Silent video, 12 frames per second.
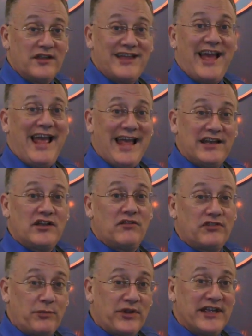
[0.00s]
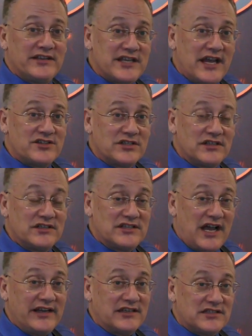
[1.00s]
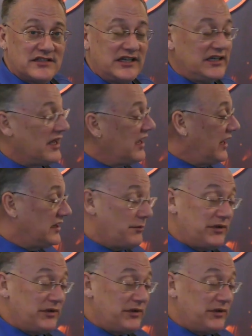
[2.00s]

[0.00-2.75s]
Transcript: the end of the Plantagenet dynasty and the